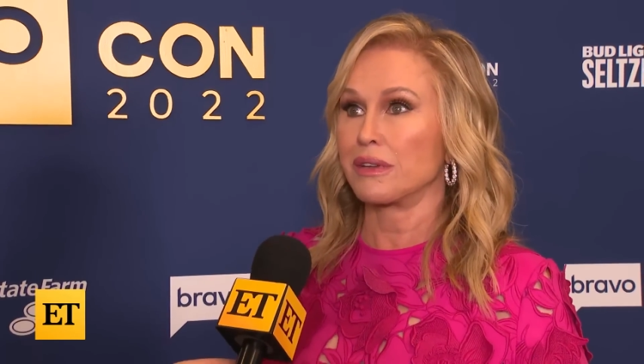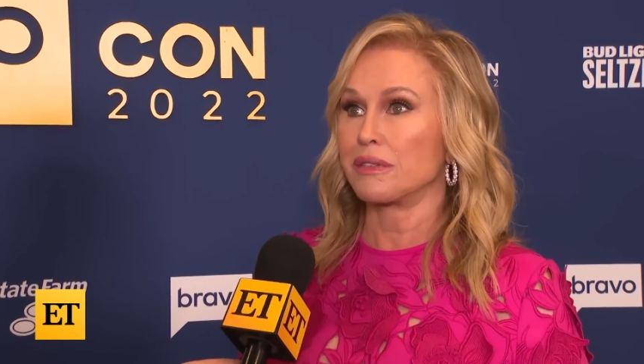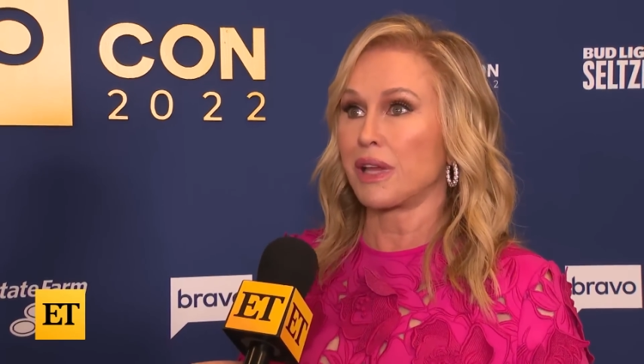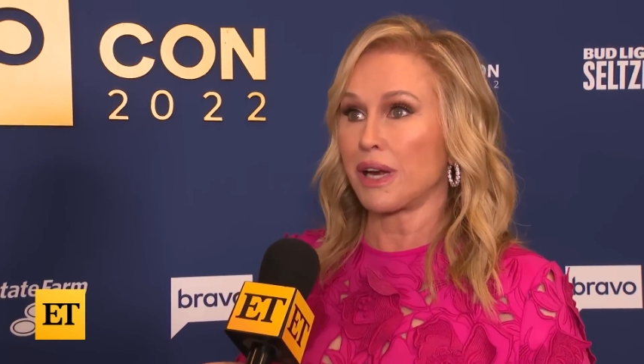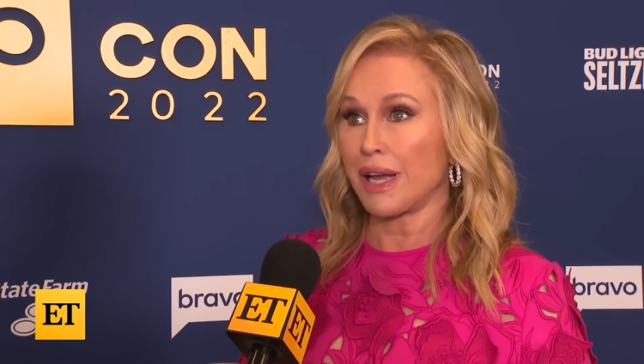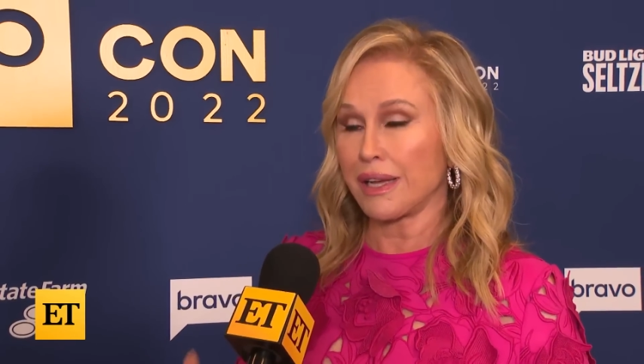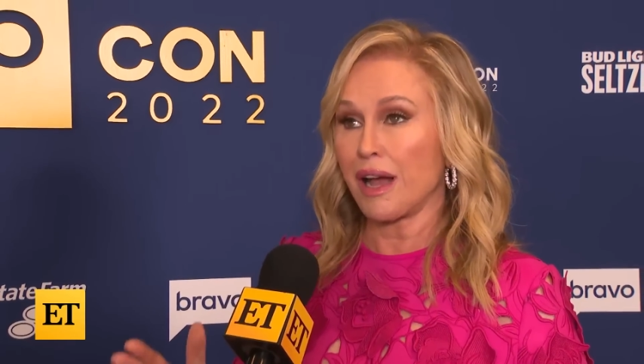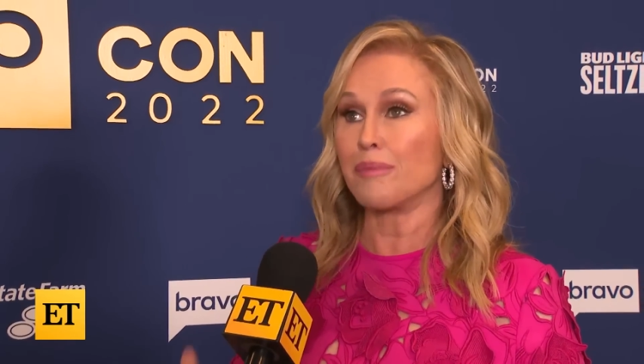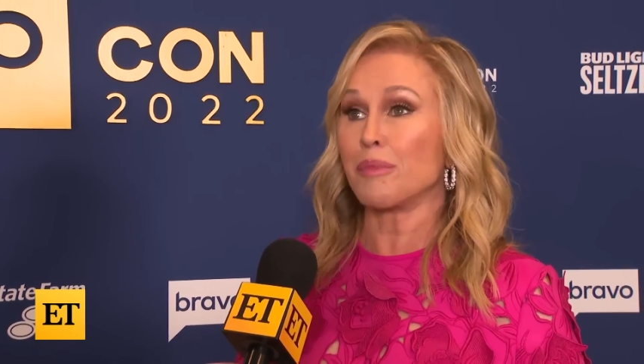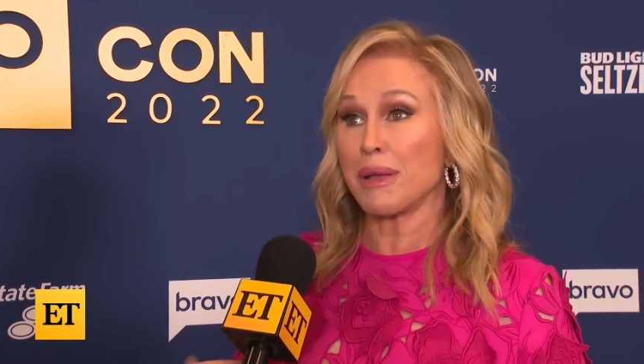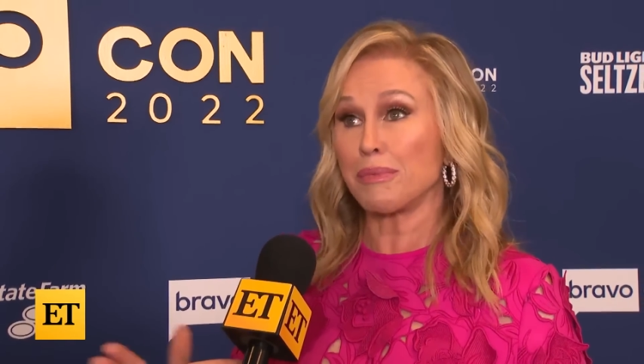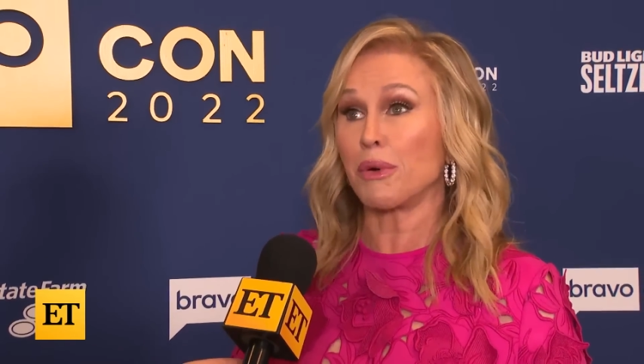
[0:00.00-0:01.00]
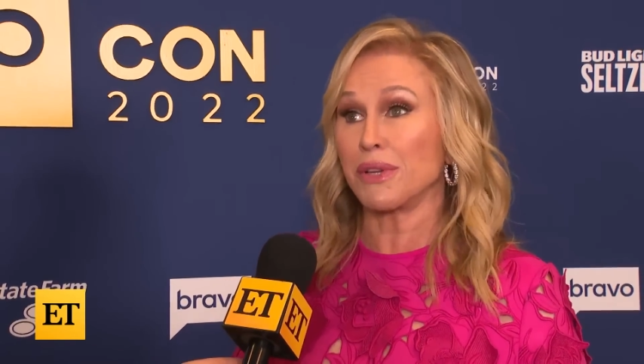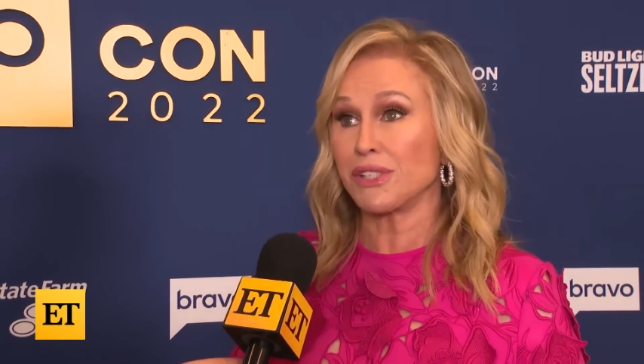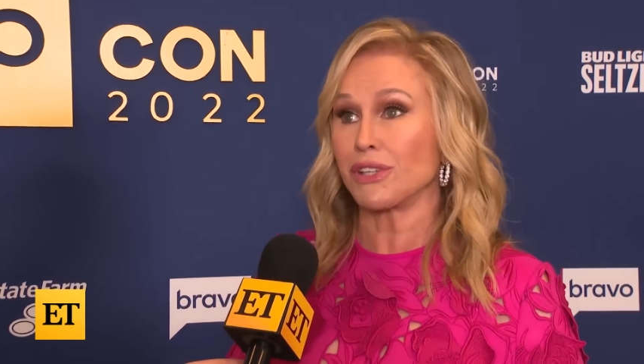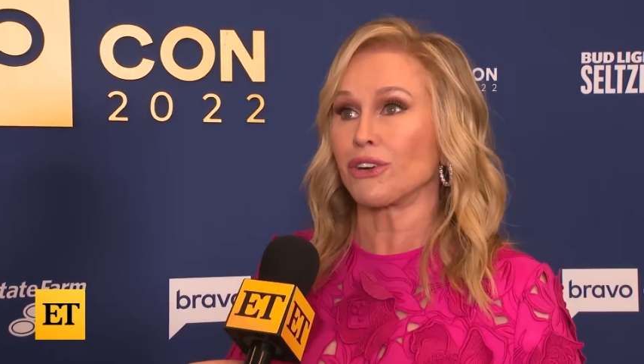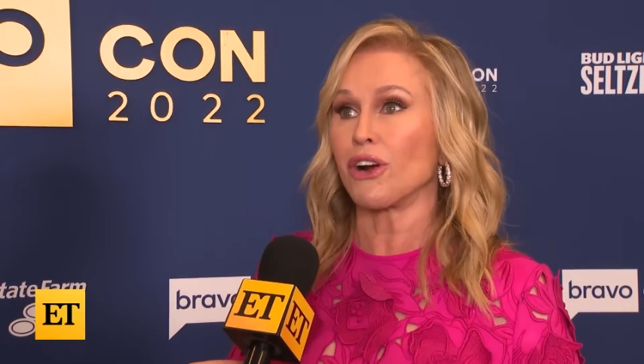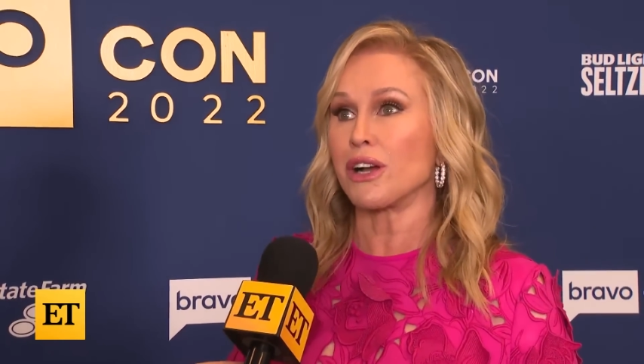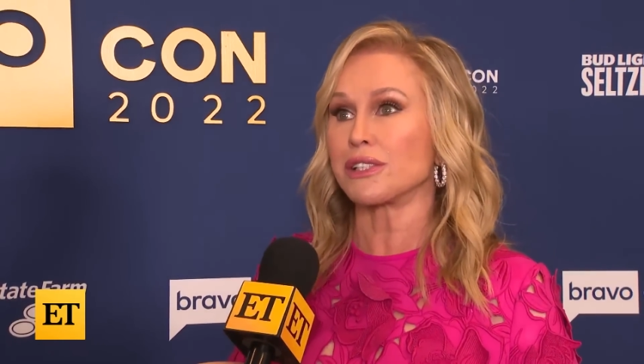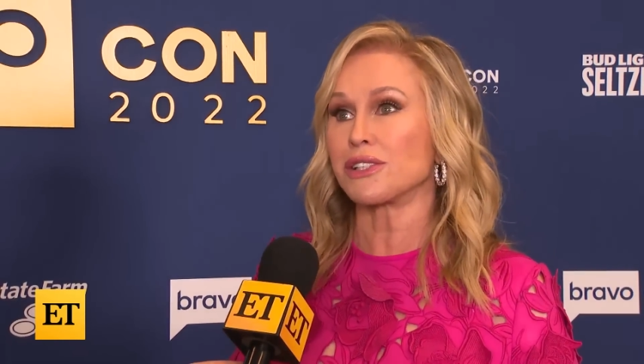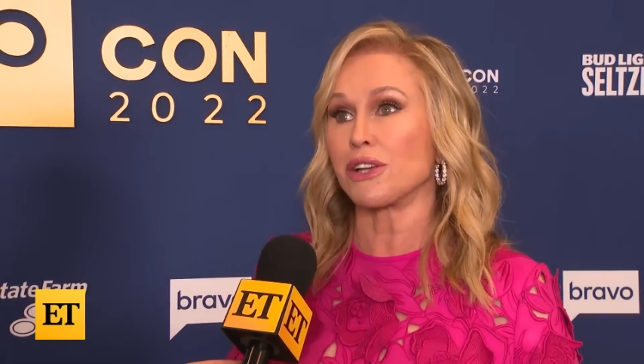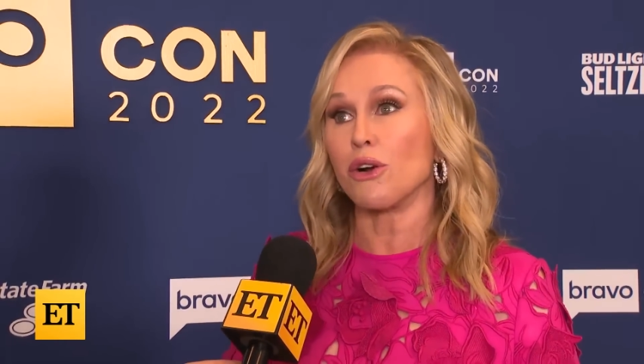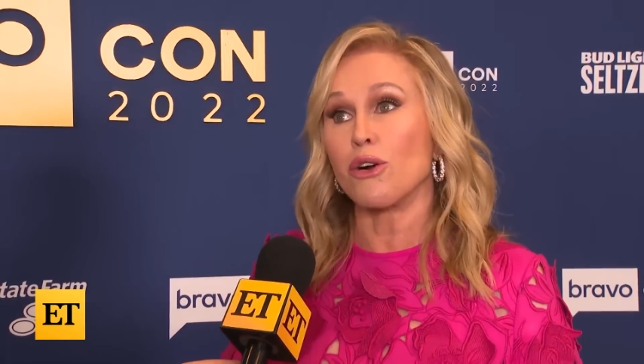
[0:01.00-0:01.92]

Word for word: that I got my points across. So